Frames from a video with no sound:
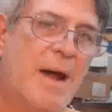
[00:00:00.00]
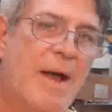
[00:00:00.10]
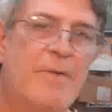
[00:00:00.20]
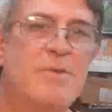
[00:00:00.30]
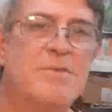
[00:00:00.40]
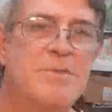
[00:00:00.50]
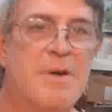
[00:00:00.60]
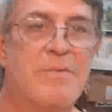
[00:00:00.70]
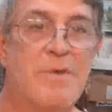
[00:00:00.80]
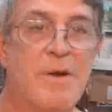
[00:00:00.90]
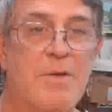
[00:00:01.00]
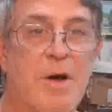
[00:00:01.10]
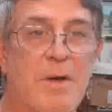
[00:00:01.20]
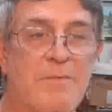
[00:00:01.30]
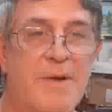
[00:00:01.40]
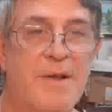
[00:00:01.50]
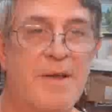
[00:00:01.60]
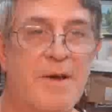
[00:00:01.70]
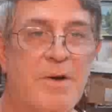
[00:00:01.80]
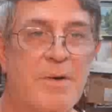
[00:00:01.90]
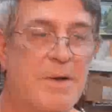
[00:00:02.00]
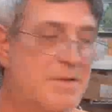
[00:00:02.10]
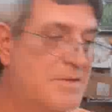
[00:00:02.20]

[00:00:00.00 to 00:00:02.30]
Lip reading: I know this is not a very long video.